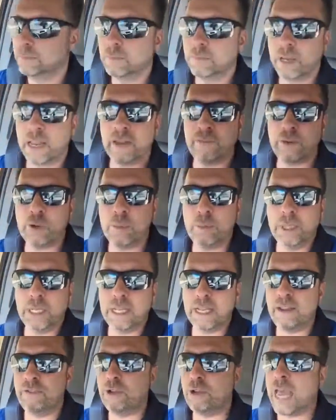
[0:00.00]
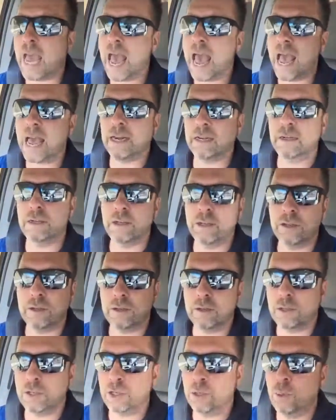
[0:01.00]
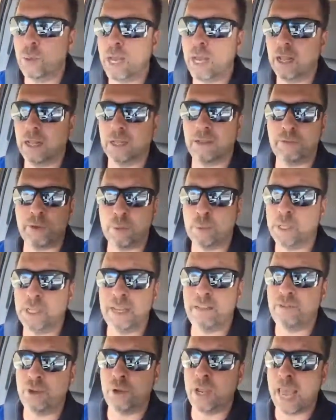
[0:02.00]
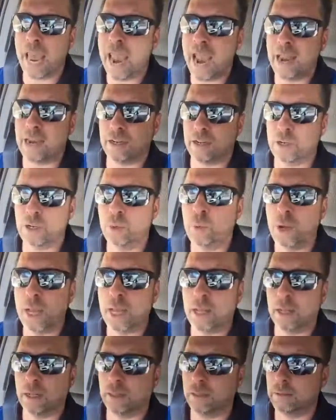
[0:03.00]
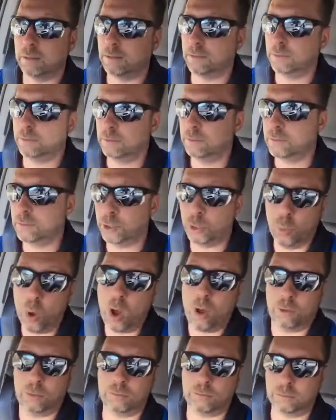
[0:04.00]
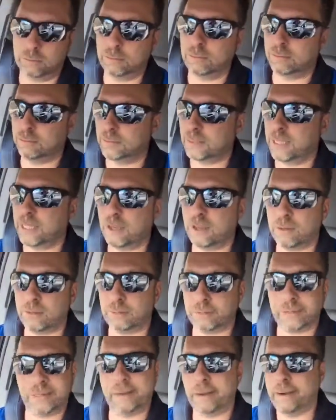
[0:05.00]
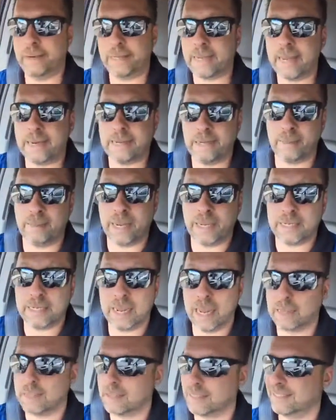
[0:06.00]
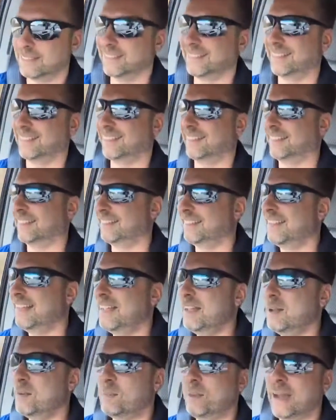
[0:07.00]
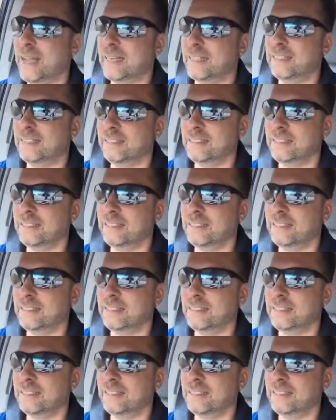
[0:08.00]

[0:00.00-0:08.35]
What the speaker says: If you believe you can, you will. If you believe you can't, you will. You won't. You know, all right, that didn't make sense. But,